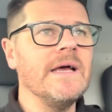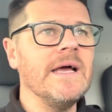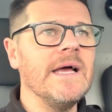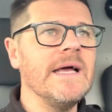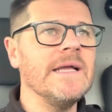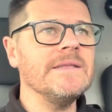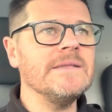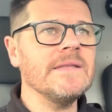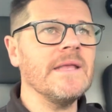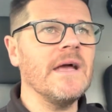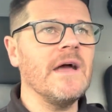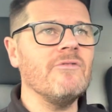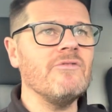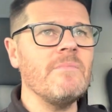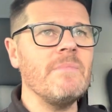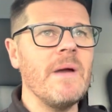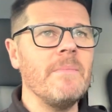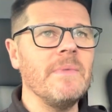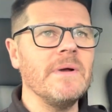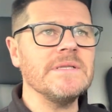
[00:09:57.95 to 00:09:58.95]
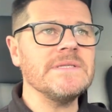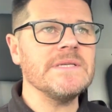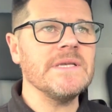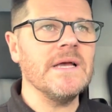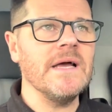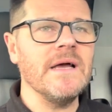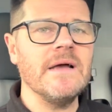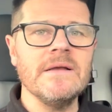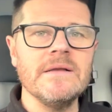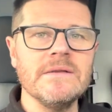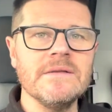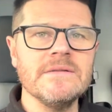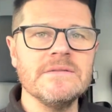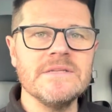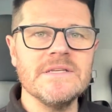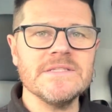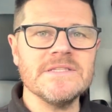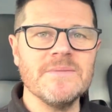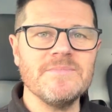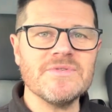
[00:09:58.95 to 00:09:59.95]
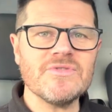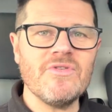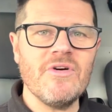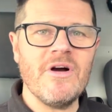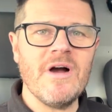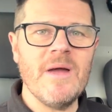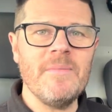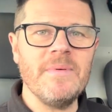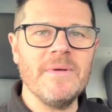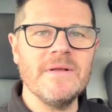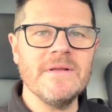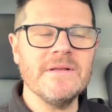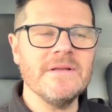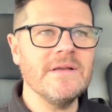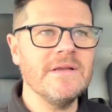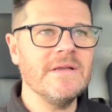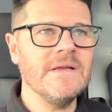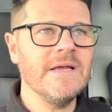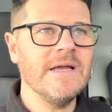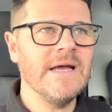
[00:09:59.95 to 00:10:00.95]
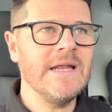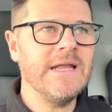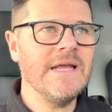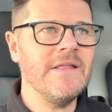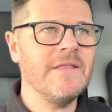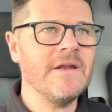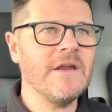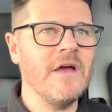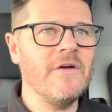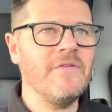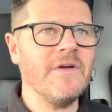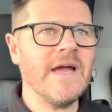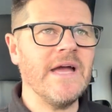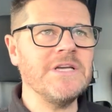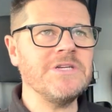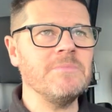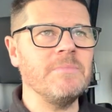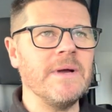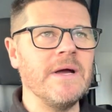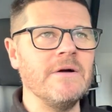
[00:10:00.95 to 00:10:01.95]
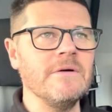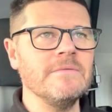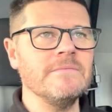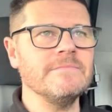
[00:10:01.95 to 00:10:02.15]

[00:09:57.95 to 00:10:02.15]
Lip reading: And remember to subscribe and hit the notification bell.